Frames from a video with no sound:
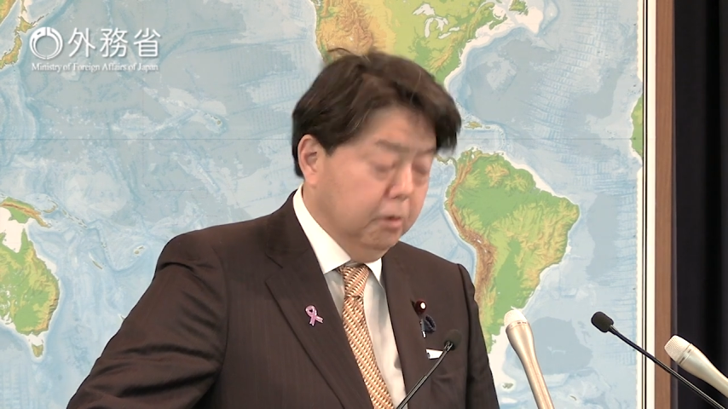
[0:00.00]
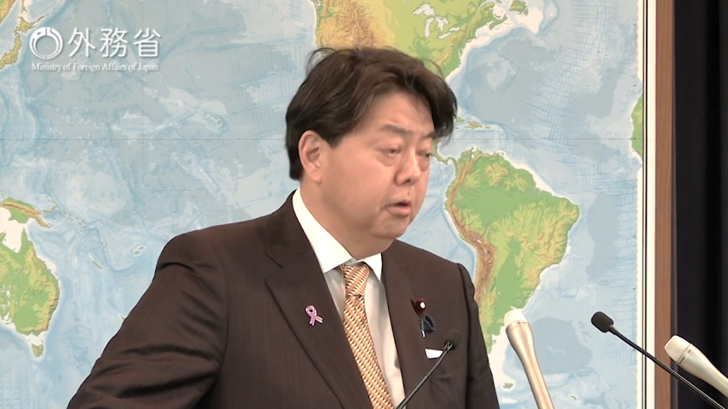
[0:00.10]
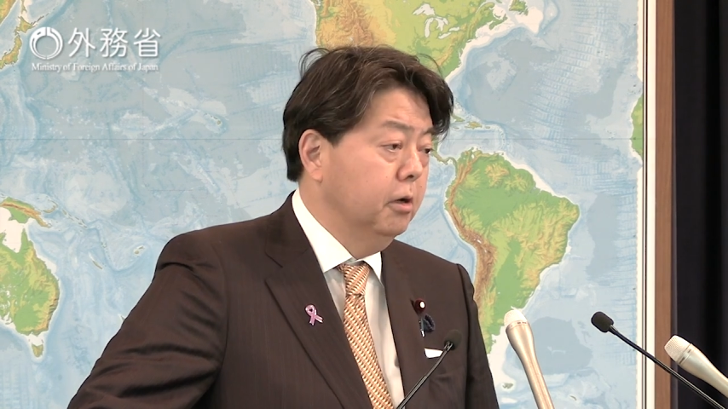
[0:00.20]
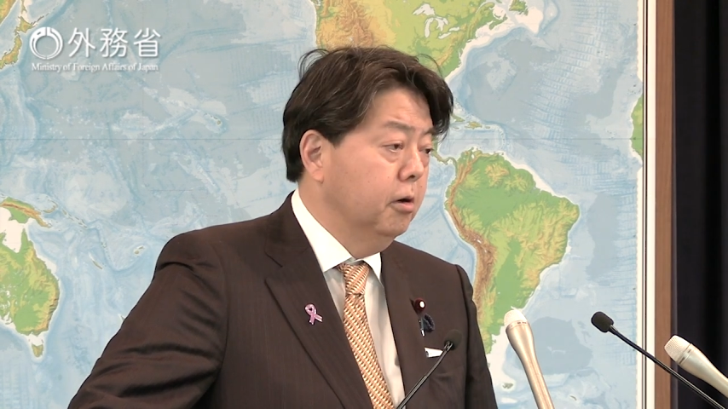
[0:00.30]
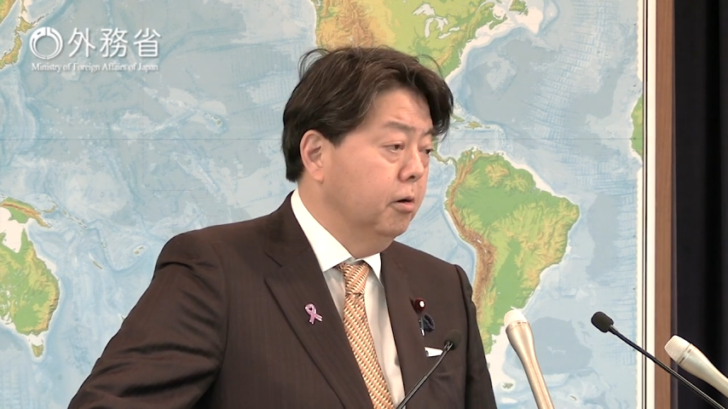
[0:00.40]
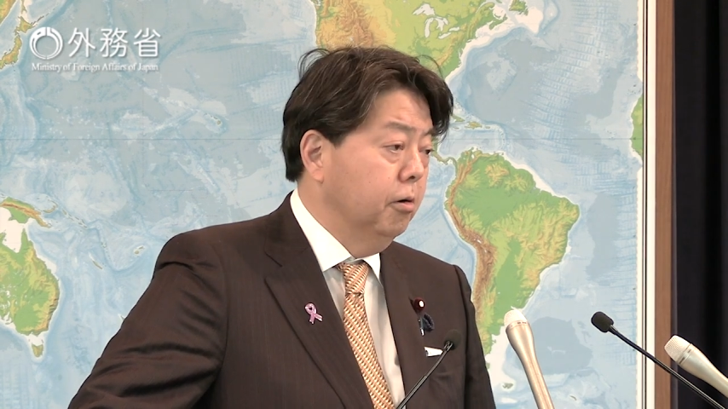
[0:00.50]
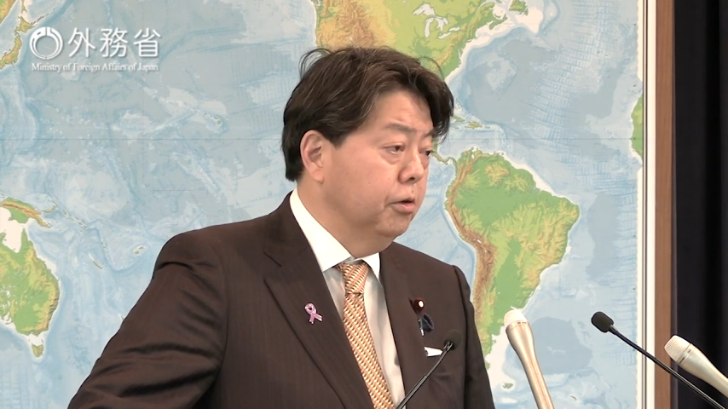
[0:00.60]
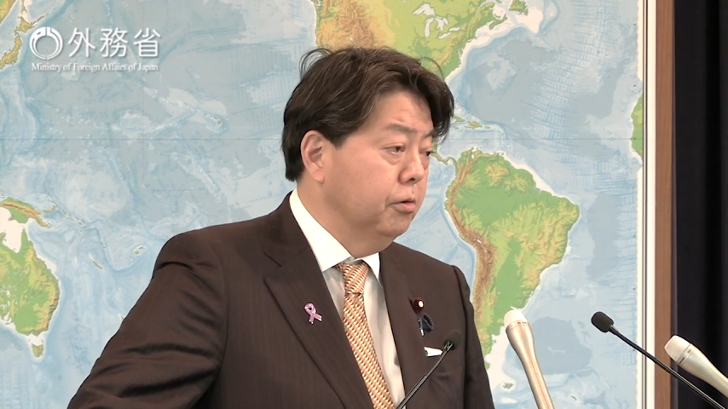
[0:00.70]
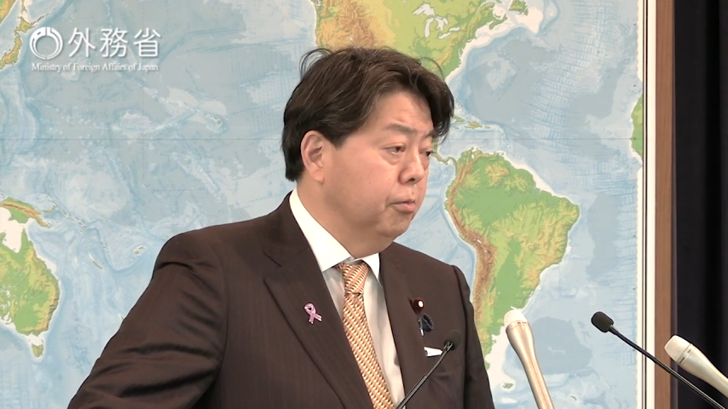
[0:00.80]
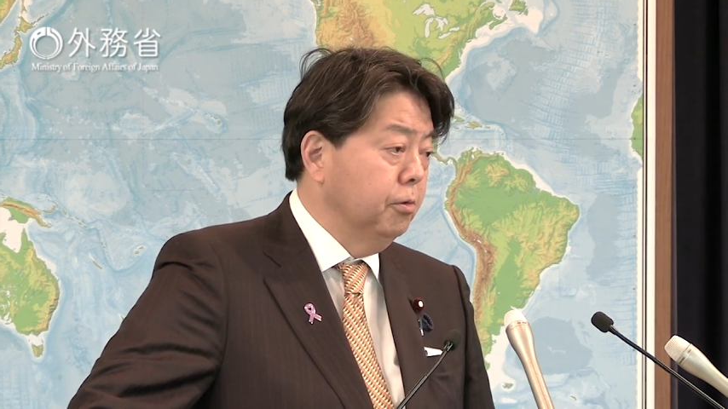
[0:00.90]
Middle
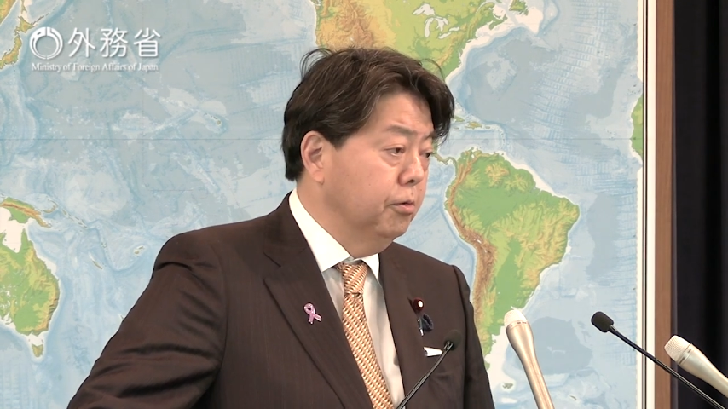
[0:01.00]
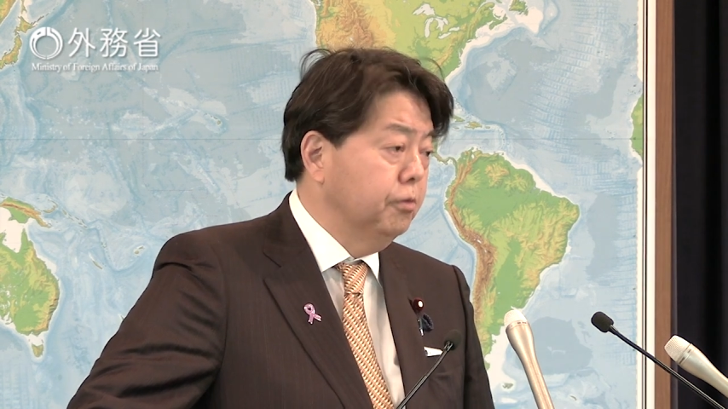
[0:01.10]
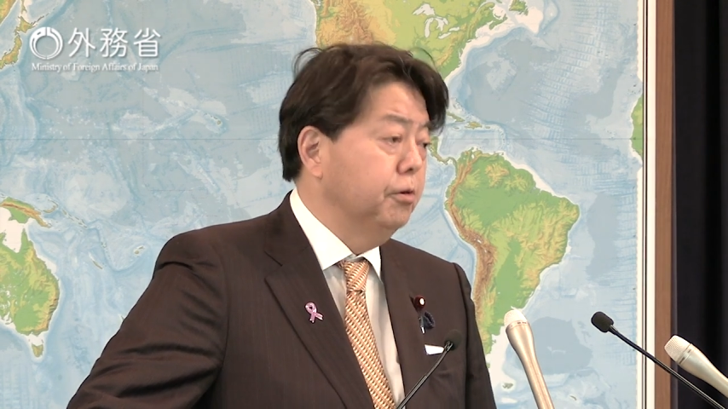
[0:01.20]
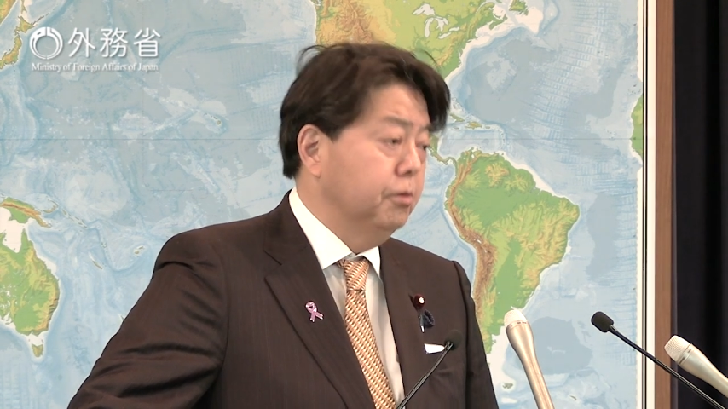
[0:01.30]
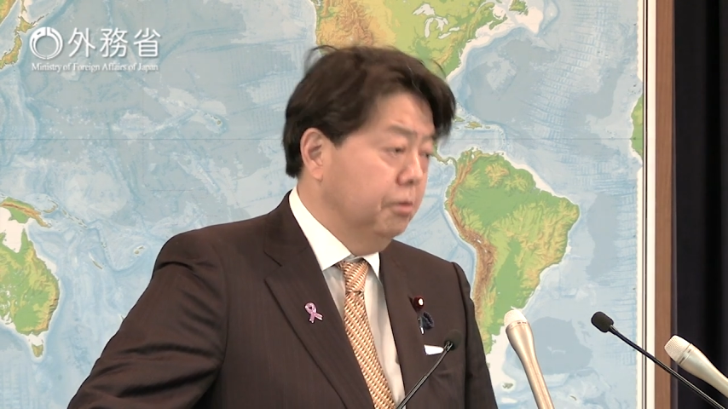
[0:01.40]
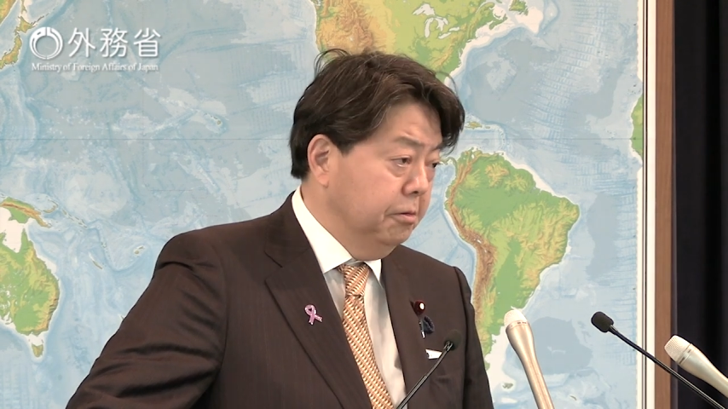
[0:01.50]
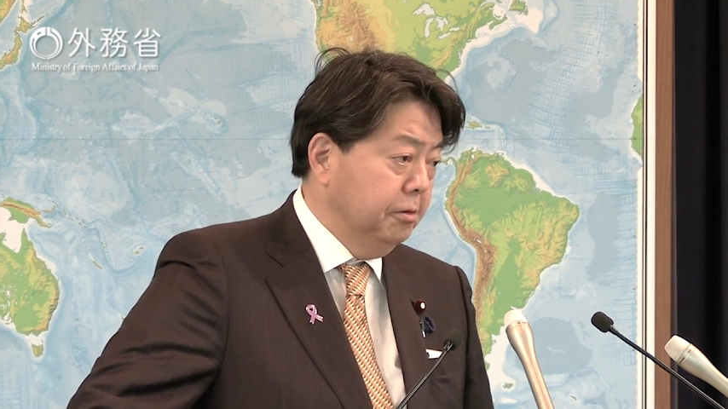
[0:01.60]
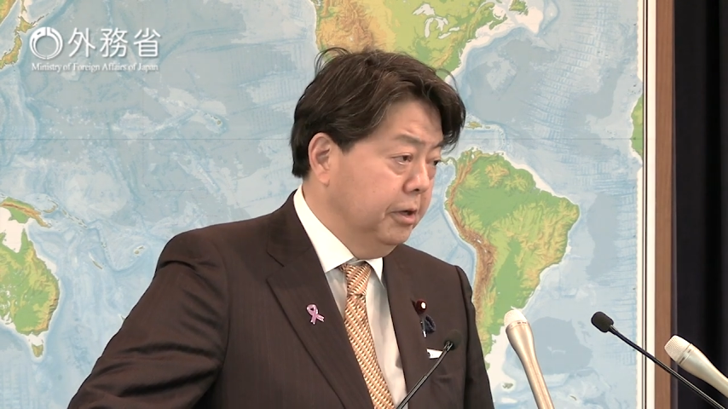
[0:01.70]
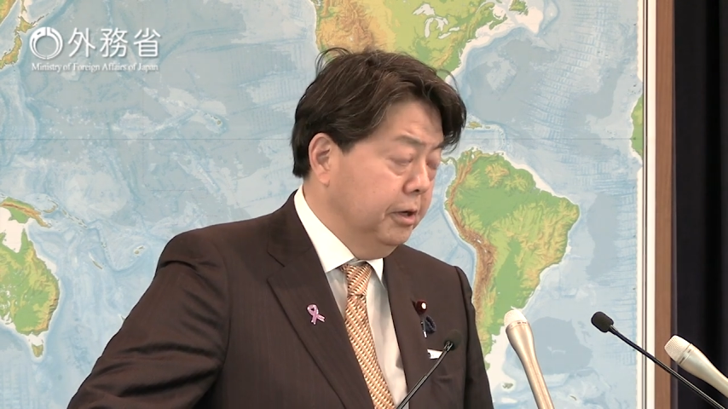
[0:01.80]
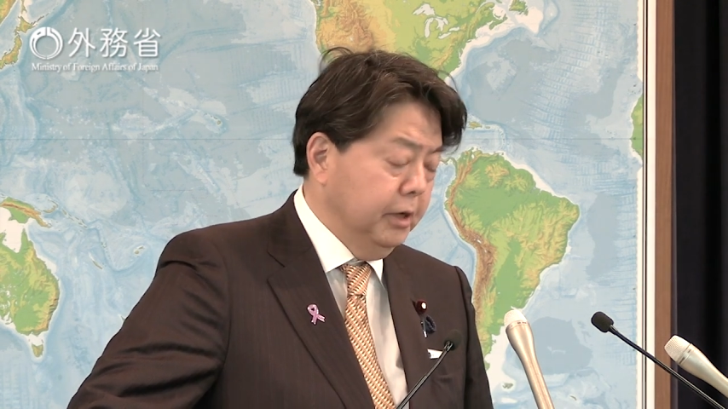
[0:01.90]
East.
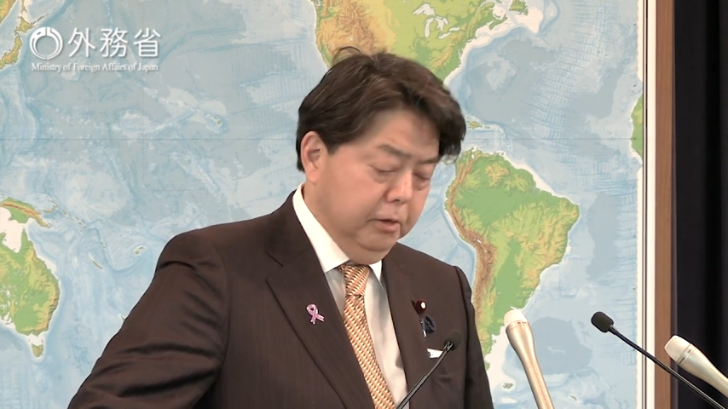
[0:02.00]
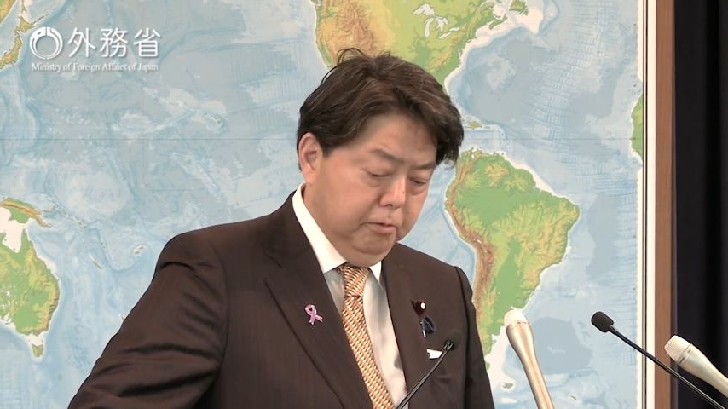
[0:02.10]
So